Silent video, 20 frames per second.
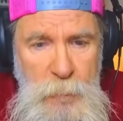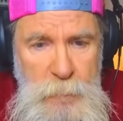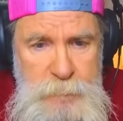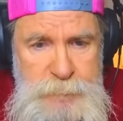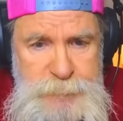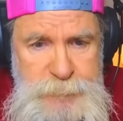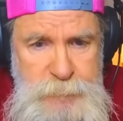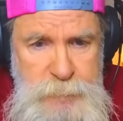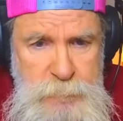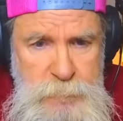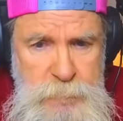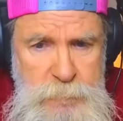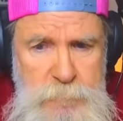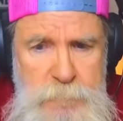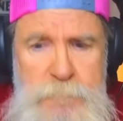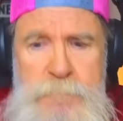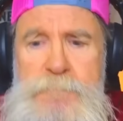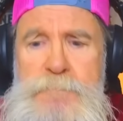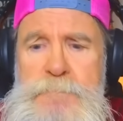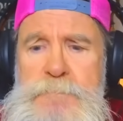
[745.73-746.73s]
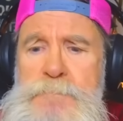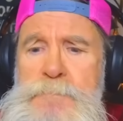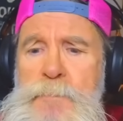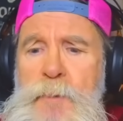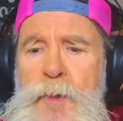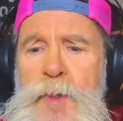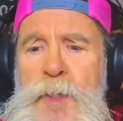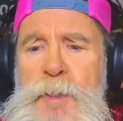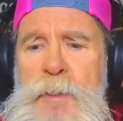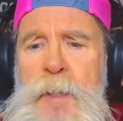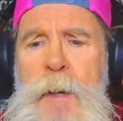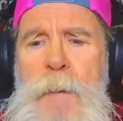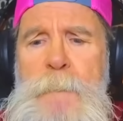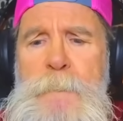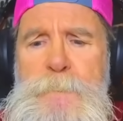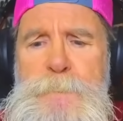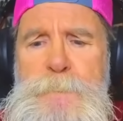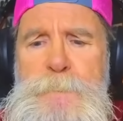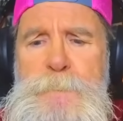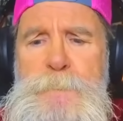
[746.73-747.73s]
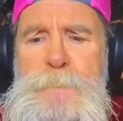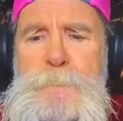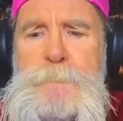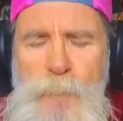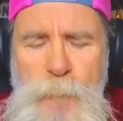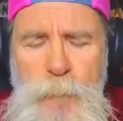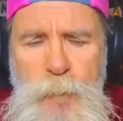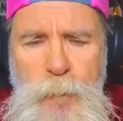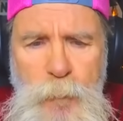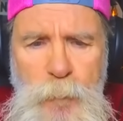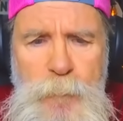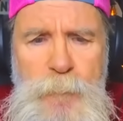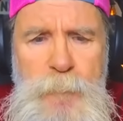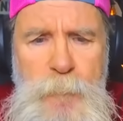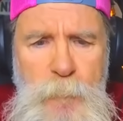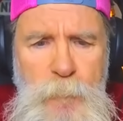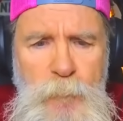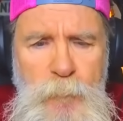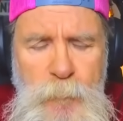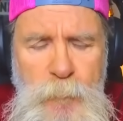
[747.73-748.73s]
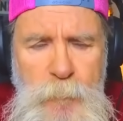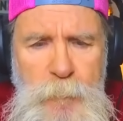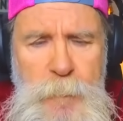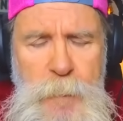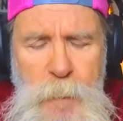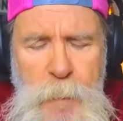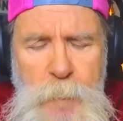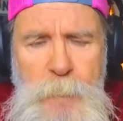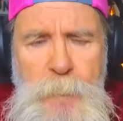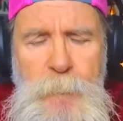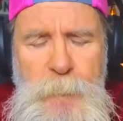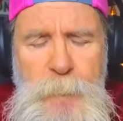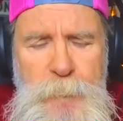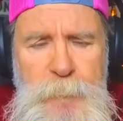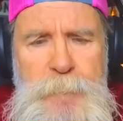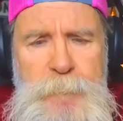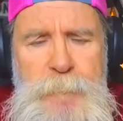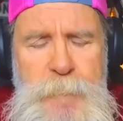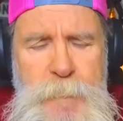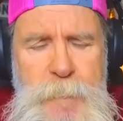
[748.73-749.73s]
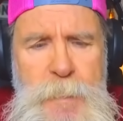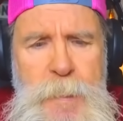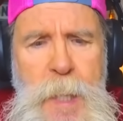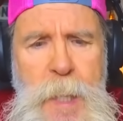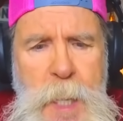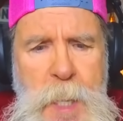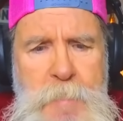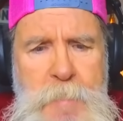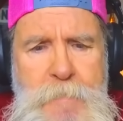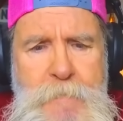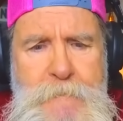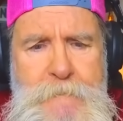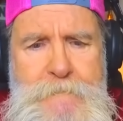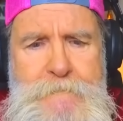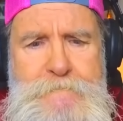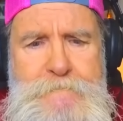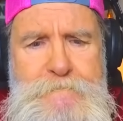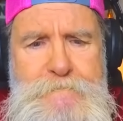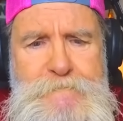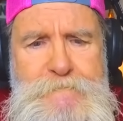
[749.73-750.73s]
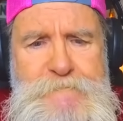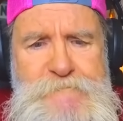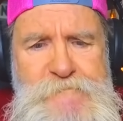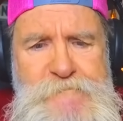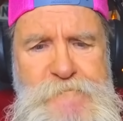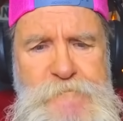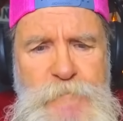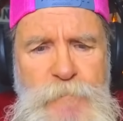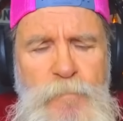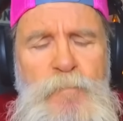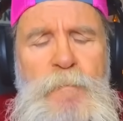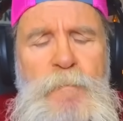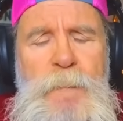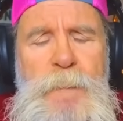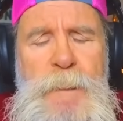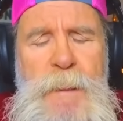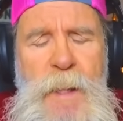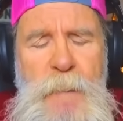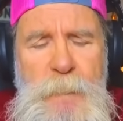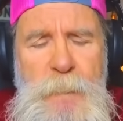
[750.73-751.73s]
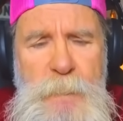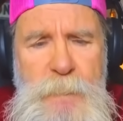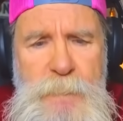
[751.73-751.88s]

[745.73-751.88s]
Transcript: Yes. Wouldn't you say? Oh, yes. That is the compliment of compliments to a mustache as